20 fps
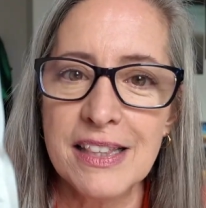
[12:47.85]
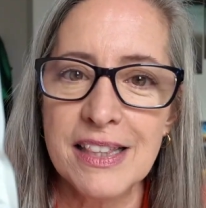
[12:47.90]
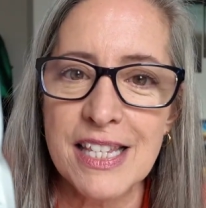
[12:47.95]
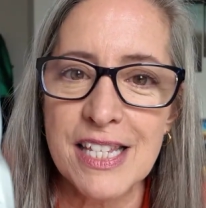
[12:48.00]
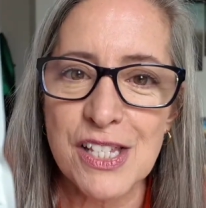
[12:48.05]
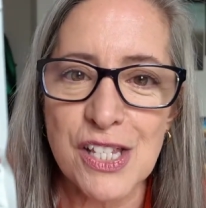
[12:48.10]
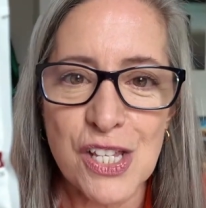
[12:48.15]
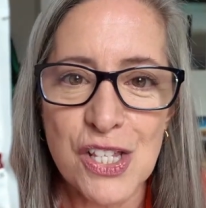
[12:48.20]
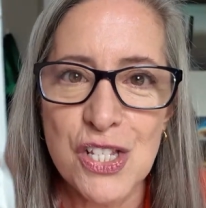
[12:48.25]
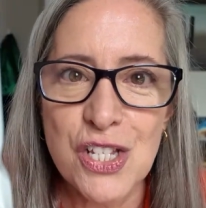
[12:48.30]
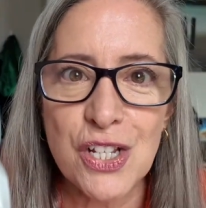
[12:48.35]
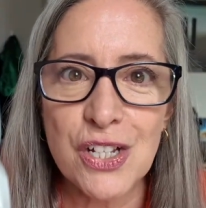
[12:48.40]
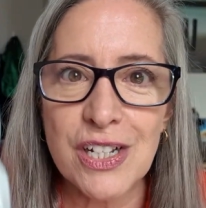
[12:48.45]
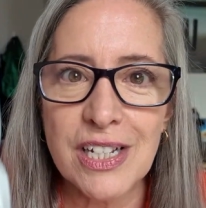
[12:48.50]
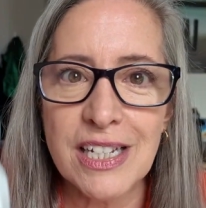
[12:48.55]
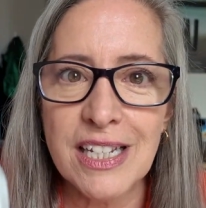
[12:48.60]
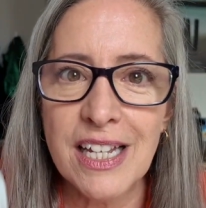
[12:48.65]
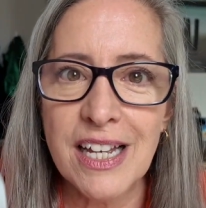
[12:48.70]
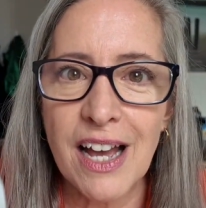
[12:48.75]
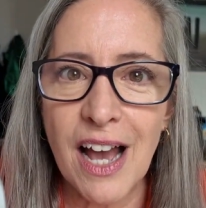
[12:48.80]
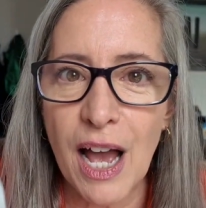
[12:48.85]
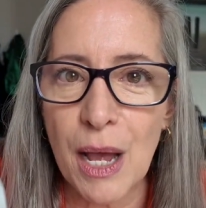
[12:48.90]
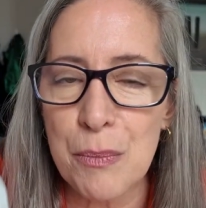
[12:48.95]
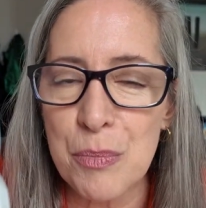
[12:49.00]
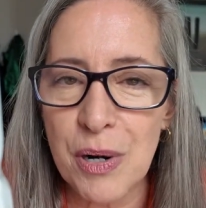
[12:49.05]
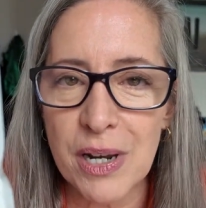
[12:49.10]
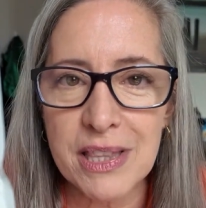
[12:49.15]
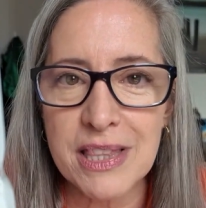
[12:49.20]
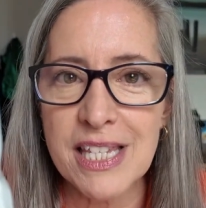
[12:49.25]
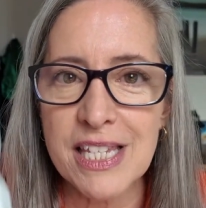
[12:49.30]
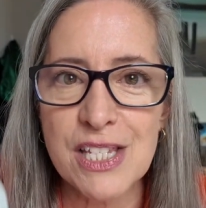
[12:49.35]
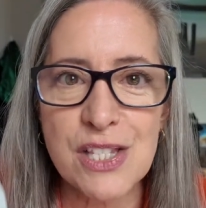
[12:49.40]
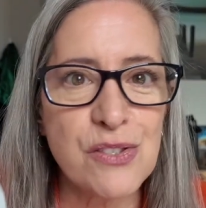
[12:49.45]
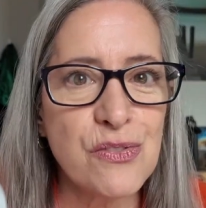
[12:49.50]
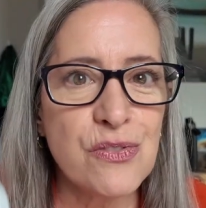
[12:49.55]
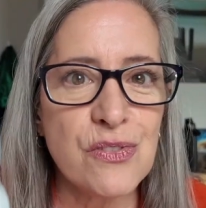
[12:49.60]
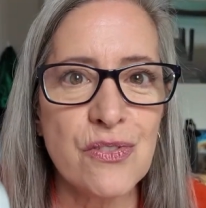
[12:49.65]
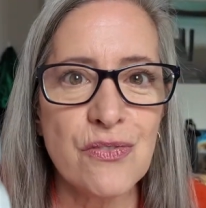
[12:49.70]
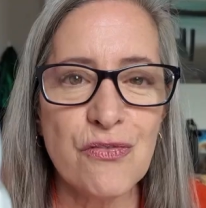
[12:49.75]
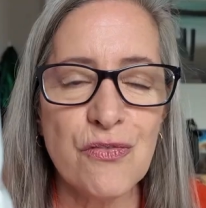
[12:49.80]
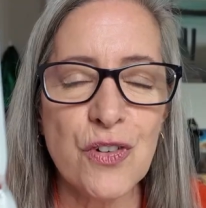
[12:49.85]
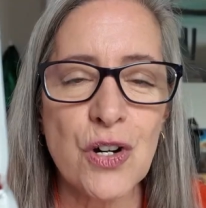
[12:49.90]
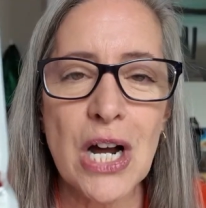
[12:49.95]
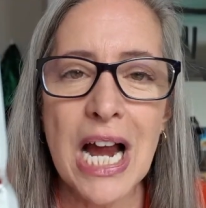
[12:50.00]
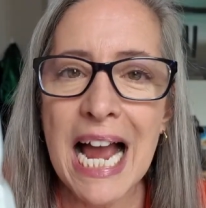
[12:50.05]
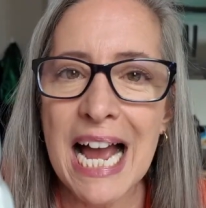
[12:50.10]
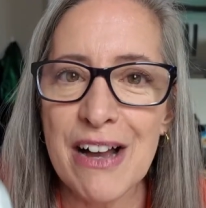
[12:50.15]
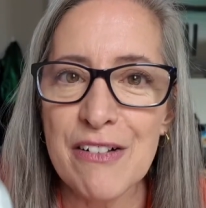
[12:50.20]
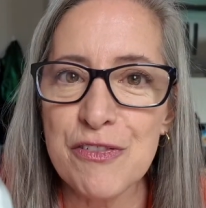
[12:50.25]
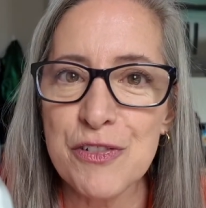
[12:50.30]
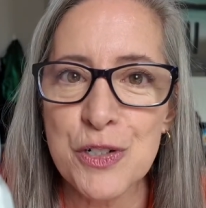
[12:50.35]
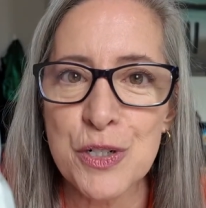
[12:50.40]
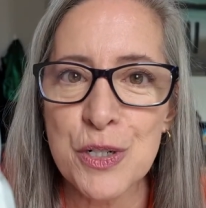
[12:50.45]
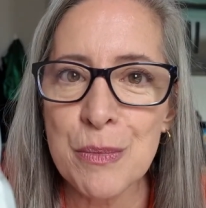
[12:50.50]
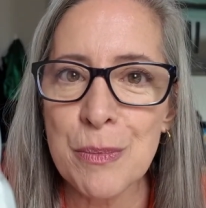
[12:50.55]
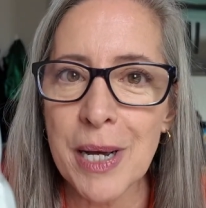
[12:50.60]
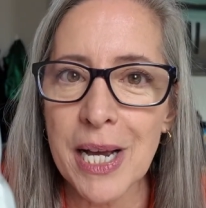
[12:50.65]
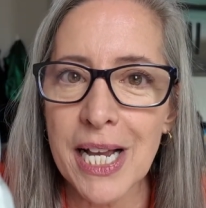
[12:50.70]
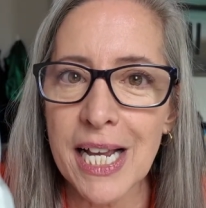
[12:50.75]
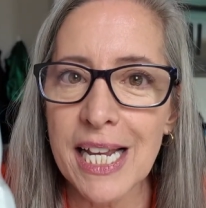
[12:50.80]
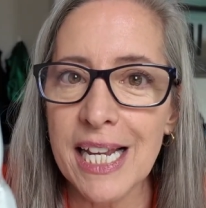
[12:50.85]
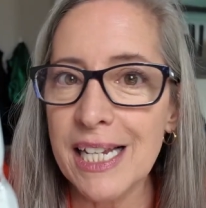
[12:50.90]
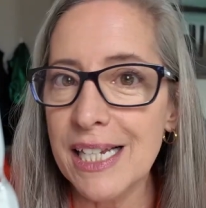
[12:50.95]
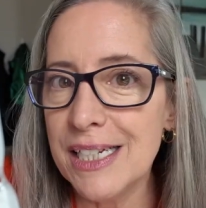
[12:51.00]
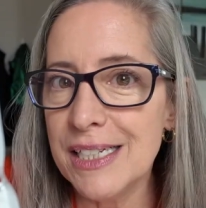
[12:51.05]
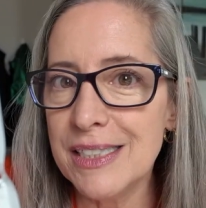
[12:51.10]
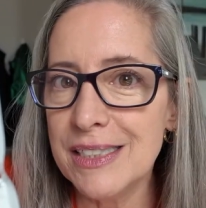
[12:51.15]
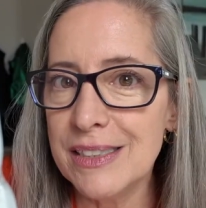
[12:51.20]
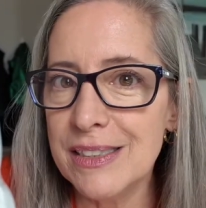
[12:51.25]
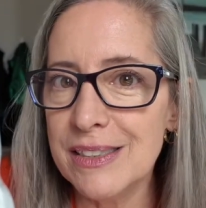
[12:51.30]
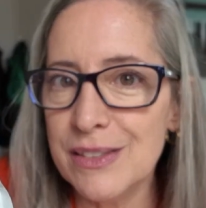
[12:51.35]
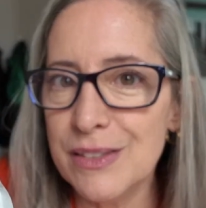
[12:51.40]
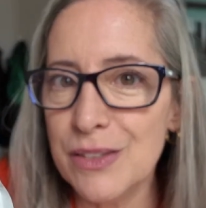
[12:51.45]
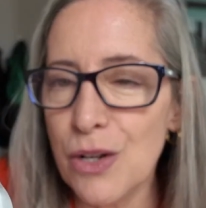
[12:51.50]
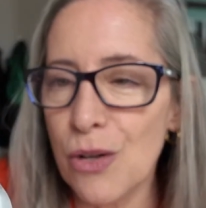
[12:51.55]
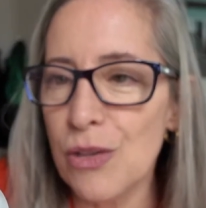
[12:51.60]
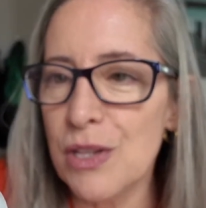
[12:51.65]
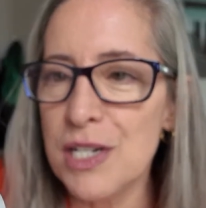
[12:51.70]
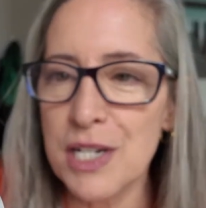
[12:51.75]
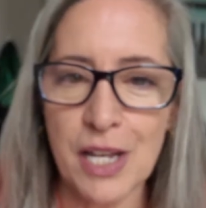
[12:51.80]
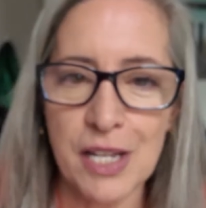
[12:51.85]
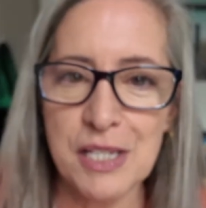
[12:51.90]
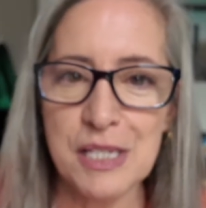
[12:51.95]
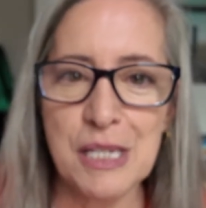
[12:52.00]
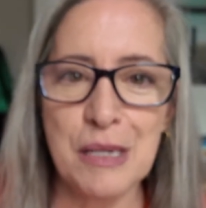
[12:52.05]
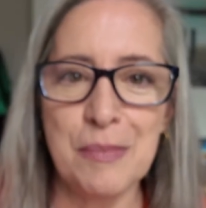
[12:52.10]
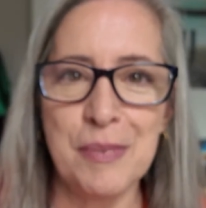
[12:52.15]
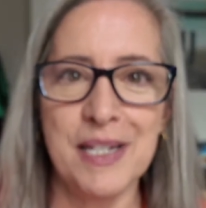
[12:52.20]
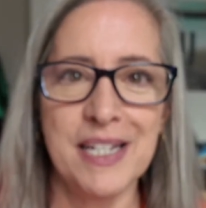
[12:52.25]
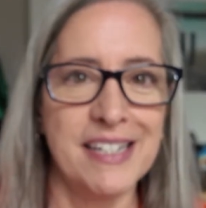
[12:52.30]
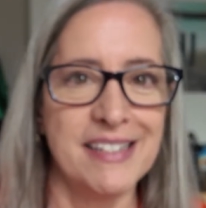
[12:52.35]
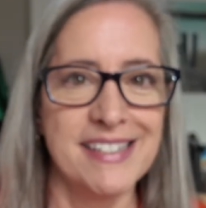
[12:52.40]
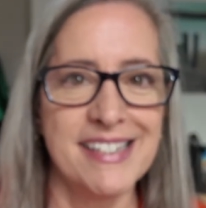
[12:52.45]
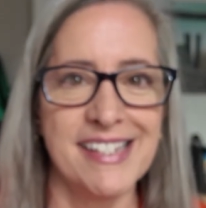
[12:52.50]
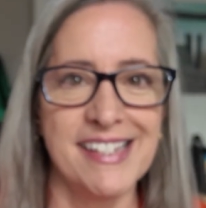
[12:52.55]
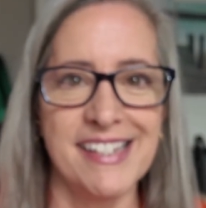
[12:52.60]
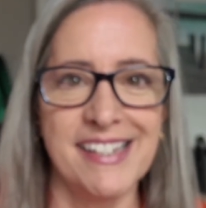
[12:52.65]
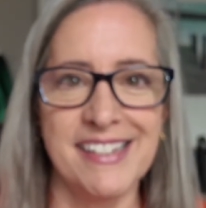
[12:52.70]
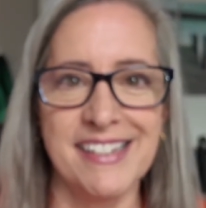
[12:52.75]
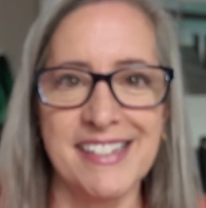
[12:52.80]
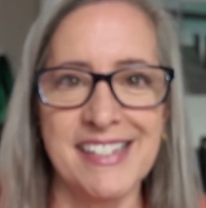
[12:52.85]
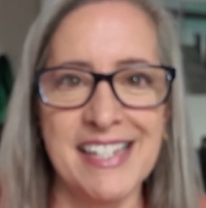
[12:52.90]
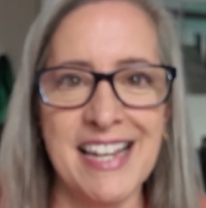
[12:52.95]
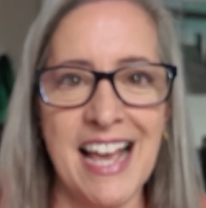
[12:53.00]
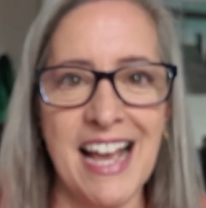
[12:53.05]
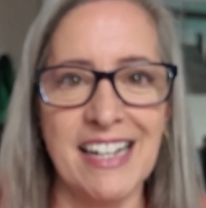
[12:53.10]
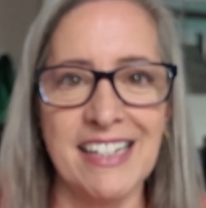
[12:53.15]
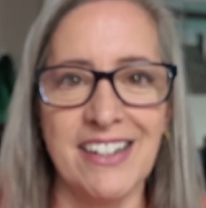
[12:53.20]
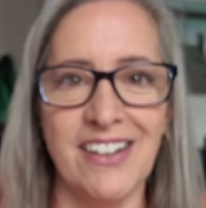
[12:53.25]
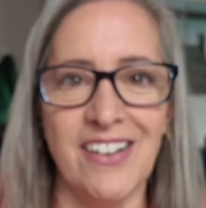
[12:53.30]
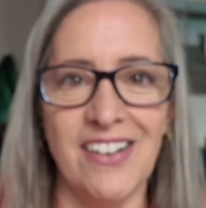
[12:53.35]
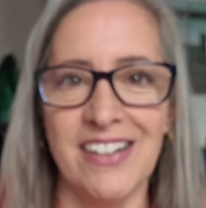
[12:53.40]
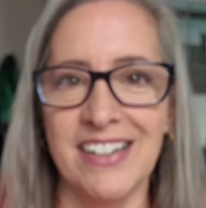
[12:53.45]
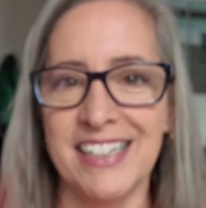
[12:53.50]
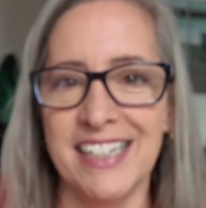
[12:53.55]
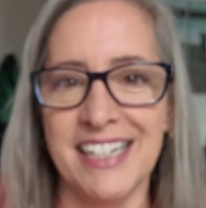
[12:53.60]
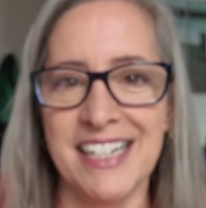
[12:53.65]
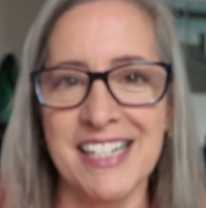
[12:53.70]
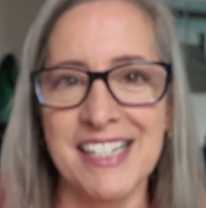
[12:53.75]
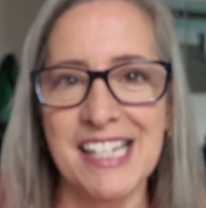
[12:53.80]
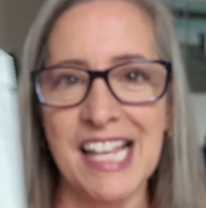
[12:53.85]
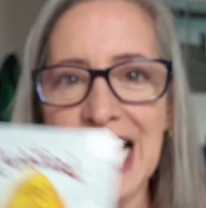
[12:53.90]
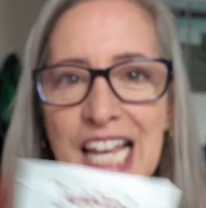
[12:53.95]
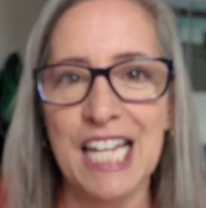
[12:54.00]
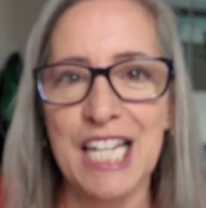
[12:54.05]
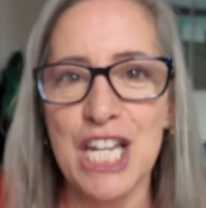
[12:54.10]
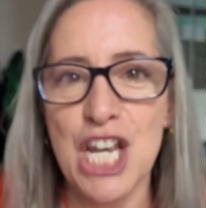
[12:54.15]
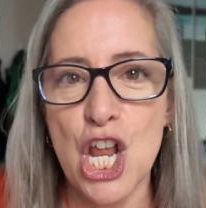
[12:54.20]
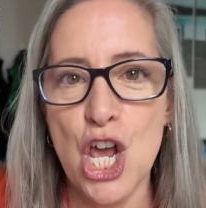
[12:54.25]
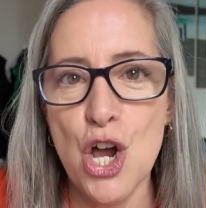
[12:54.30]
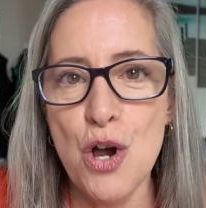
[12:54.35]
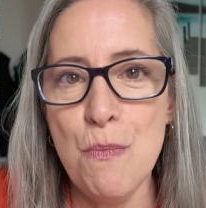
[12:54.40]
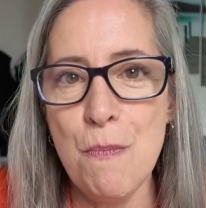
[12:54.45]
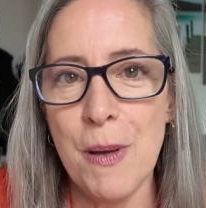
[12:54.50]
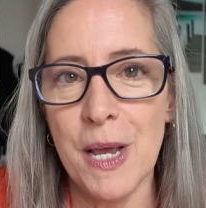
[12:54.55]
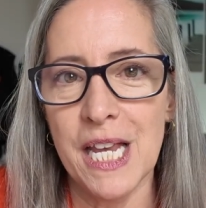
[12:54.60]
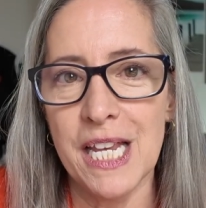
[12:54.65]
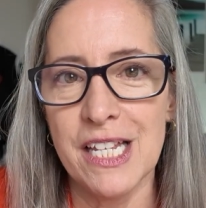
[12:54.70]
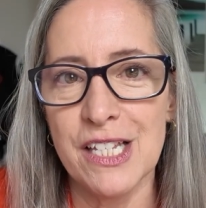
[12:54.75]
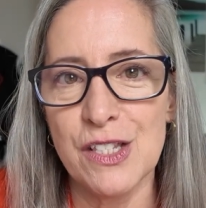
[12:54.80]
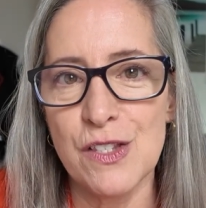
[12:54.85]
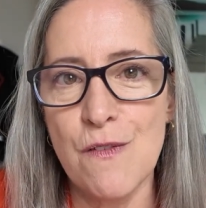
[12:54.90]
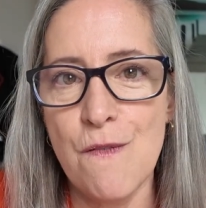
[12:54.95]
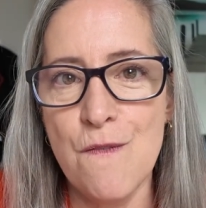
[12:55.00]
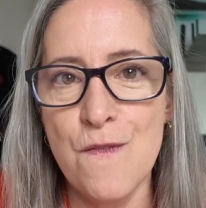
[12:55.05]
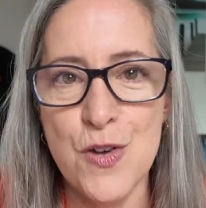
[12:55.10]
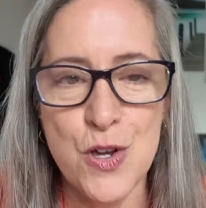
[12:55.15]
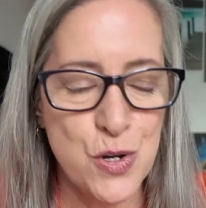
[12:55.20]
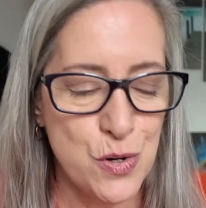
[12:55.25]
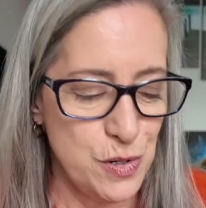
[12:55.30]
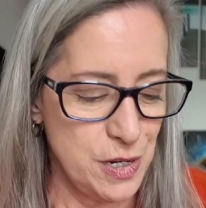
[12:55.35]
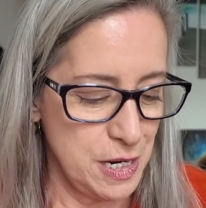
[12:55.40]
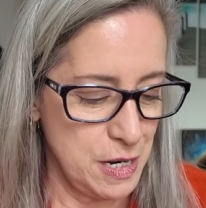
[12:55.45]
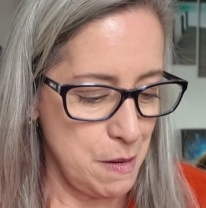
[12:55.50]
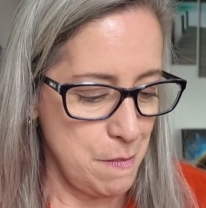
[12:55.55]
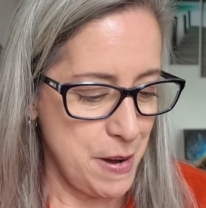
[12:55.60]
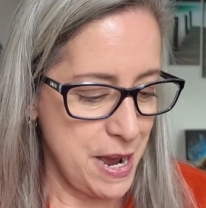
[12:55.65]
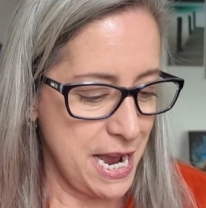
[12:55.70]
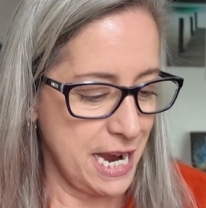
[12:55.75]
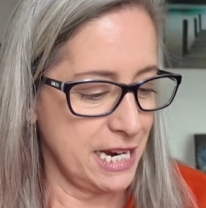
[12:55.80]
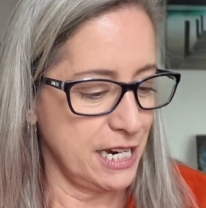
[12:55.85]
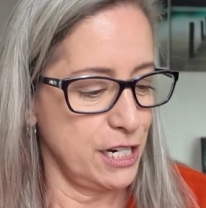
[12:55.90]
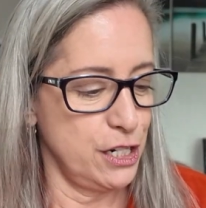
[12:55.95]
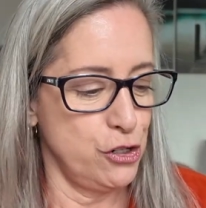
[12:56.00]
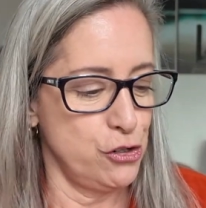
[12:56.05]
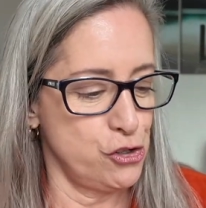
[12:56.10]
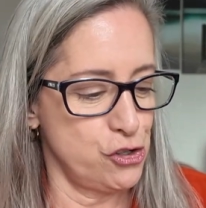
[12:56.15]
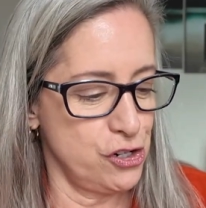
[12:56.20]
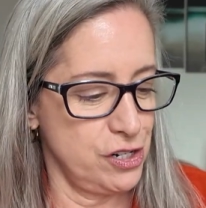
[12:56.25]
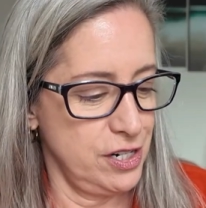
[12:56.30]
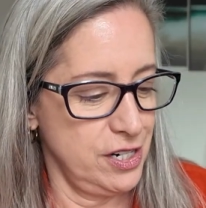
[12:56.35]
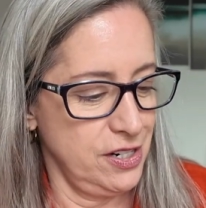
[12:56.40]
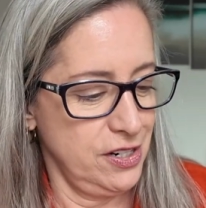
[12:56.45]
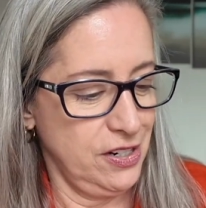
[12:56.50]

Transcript: This is good. I brought this for after my colonoscopy to snack on. And he's like, nope, it's food in a package.